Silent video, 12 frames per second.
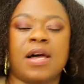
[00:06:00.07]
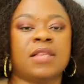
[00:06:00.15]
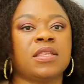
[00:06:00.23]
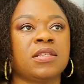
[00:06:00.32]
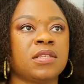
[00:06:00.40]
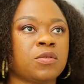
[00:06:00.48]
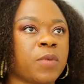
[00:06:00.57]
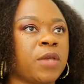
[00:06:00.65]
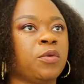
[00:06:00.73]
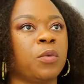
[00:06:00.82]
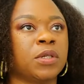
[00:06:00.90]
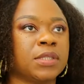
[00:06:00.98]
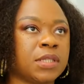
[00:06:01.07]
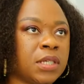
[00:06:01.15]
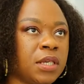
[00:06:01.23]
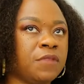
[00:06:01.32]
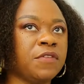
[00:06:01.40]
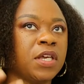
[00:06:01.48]
and this is where you want to
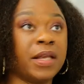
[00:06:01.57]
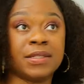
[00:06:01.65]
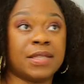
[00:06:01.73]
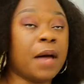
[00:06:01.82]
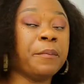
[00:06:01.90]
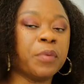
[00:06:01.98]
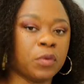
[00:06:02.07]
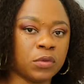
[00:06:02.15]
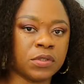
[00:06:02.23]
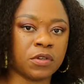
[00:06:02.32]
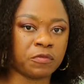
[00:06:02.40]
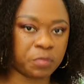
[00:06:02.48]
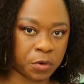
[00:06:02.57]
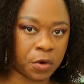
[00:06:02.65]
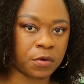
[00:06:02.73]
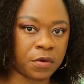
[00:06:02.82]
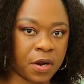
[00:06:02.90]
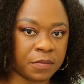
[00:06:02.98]
give examples of
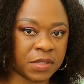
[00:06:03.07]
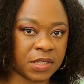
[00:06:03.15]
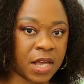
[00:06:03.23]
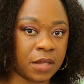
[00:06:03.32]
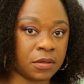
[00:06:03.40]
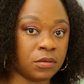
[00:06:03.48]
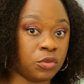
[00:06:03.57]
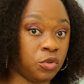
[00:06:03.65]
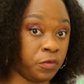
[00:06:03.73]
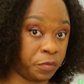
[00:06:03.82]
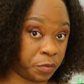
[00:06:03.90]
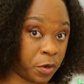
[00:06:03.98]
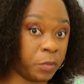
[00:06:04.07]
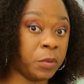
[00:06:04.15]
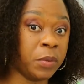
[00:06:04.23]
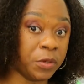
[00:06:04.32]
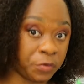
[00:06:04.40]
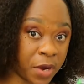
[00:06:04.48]
programs that you've
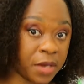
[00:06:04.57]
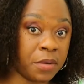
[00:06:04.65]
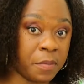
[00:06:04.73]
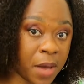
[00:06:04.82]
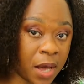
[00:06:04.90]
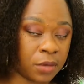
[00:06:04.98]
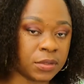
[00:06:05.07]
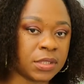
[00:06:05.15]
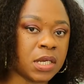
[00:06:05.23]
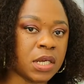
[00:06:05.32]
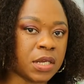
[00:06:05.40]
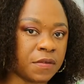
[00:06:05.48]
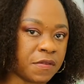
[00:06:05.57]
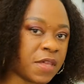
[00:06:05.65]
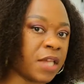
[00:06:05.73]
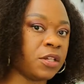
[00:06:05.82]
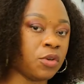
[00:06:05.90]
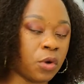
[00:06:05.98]
probably read about
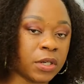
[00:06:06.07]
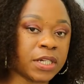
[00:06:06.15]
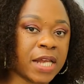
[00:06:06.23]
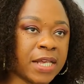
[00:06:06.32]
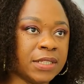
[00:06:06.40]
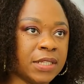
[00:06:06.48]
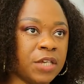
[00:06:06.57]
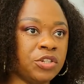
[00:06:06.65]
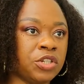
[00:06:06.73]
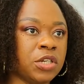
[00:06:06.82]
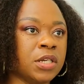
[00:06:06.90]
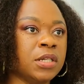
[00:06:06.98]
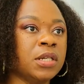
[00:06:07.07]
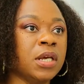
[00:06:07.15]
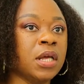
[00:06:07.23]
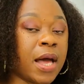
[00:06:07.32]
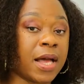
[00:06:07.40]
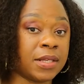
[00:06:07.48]
that the organization
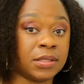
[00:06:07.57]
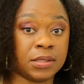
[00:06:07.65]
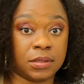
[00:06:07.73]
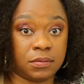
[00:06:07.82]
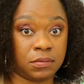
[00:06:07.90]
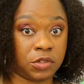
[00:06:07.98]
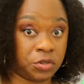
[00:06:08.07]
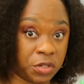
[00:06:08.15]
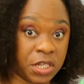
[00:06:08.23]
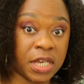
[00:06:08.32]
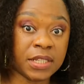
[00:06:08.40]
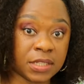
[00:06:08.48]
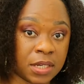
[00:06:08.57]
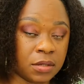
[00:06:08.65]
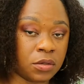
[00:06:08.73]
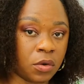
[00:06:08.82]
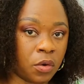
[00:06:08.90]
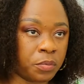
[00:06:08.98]
has
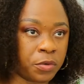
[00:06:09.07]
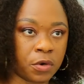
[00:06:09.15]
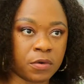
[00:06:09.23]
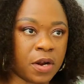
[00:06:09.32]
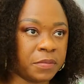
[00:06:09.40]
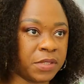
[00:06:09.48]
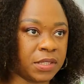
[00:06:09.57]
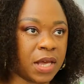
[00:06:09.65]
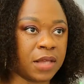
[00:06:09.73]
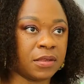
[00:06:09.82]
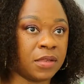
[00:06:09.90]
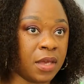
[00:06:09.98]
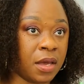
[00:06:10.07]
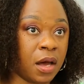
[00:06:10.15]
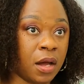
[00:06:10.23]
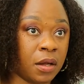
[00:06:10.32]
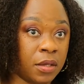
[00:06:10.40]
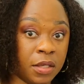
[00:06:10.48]
created or programs that they
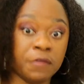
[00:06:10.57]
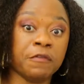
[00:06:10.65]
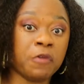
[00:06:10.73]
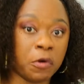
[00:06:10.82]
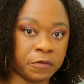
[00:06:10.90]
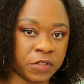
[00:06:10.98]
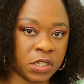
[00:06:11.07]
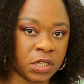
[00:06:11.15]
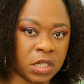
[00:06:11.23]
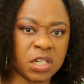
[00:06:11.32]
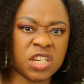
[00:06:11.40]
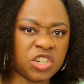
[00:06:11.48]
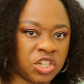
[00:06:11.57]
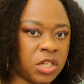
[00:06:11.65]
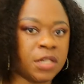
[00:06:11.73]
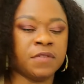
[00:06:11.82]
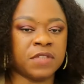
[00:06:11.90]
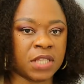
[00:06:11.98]
are involved in,
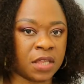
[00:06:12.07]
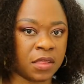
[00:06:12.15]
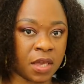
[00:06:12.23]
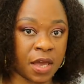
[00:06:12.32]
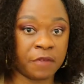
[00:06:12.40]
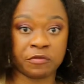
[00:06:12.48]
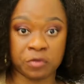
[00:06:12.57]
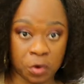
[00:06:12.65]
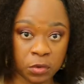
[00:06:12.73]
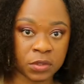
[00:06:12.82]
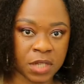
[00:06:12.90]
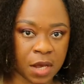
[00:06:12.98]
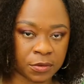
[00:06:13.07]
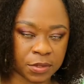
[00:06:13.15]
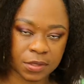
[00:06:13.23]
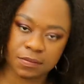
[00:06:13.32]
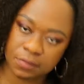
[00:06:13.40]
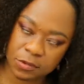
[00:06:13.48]
initiatives that they have rolled
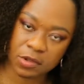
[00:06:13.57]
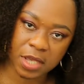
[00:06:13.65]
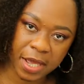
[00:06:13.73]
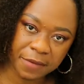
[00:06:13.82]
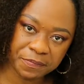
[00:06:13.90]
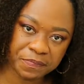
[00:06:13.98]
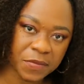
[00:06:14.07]
out. Okay?